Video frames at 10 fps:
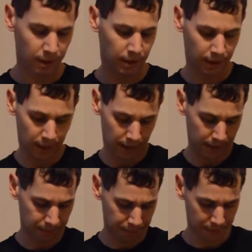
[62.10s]

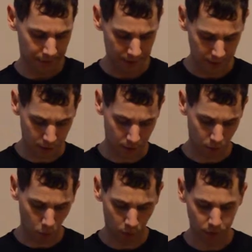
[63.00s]
It says it
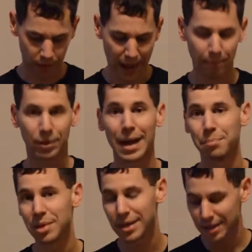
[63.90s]
works with Apple
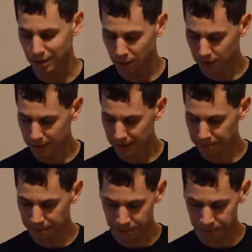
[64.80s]
iBeacon currently.